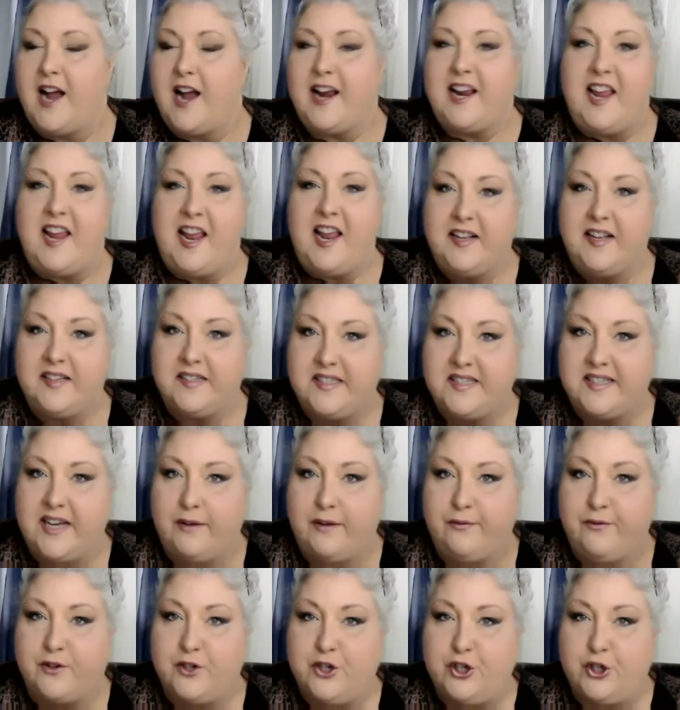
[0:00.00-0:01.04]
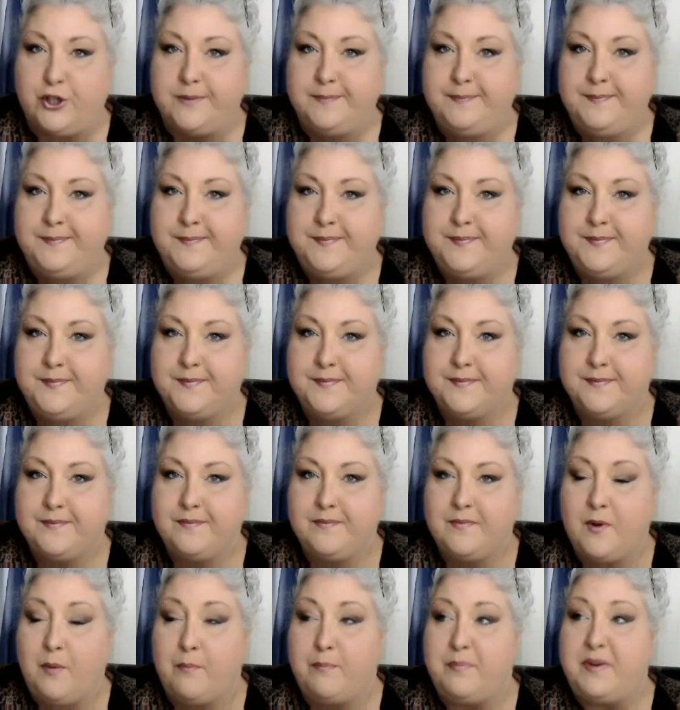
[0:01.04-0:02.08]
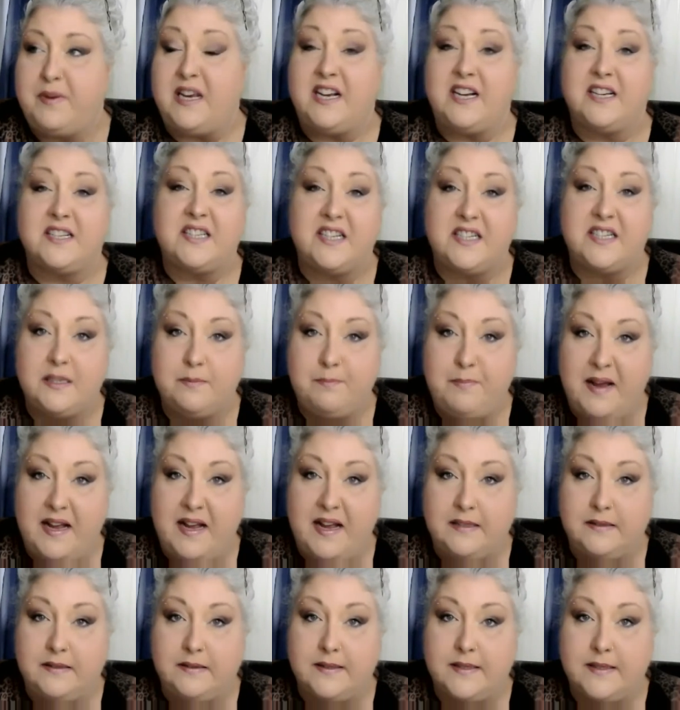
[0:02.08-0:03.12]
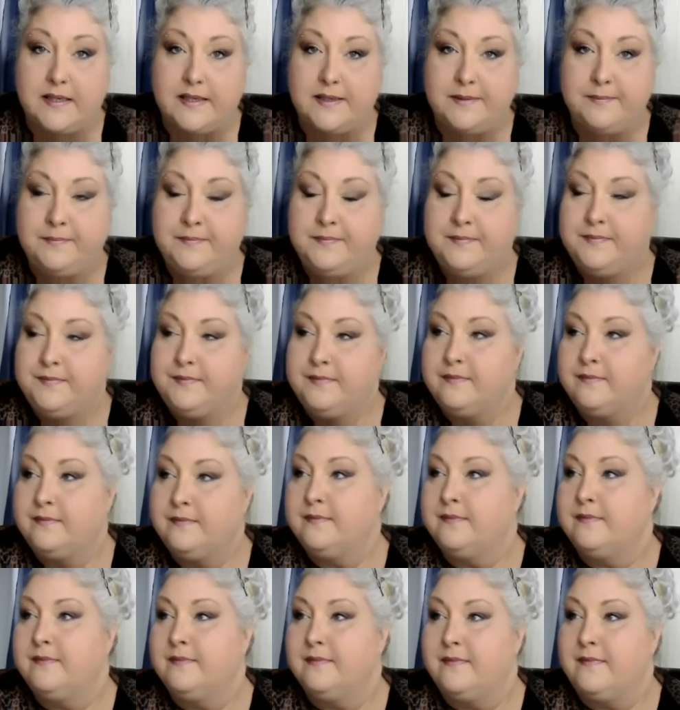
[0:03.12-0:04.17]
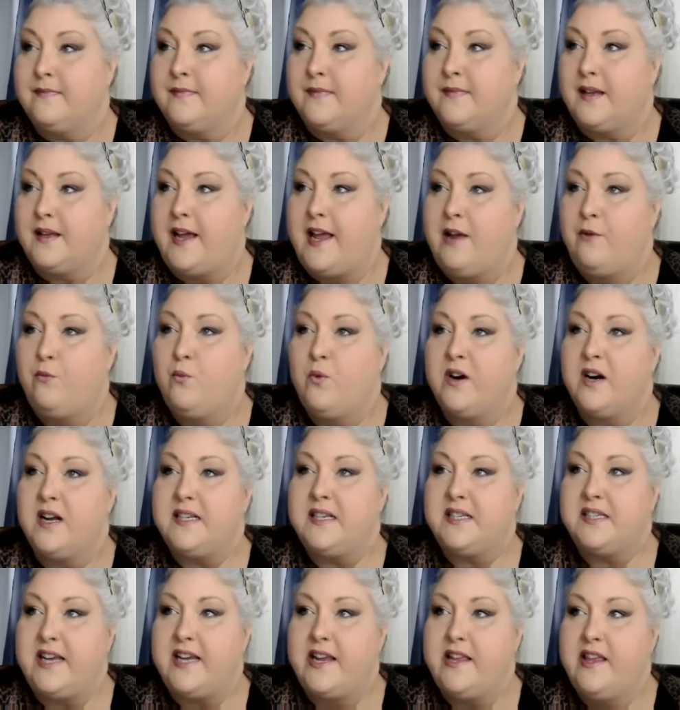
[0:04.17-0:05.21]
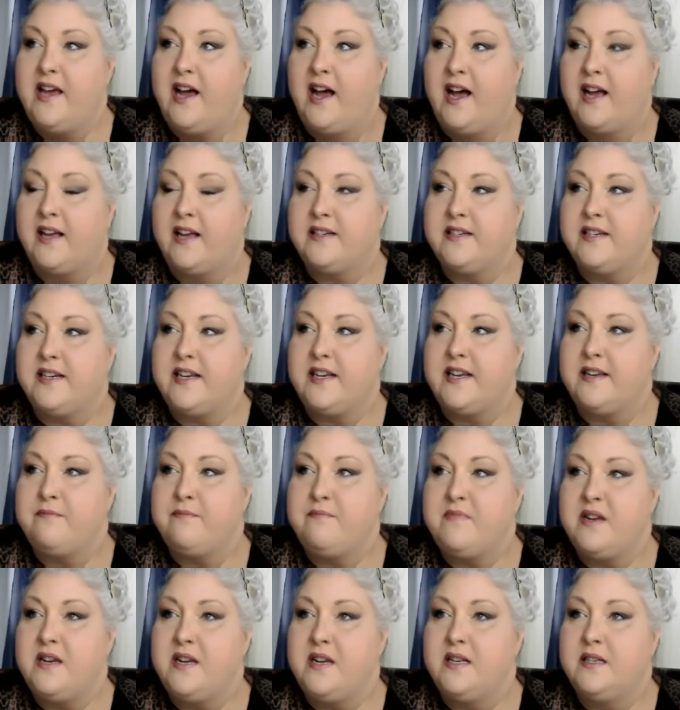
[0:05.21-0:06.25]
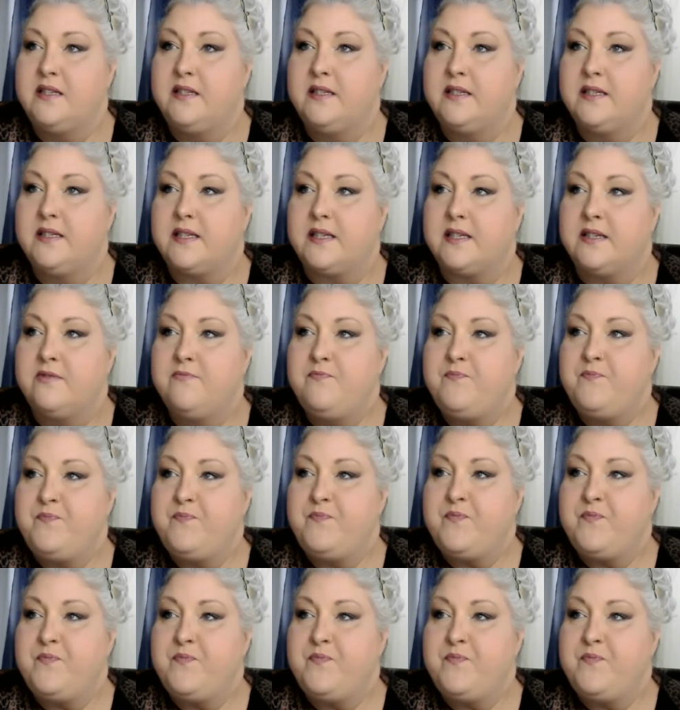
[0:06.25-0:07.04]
I can't say for sure because it depends. And when I say that, it means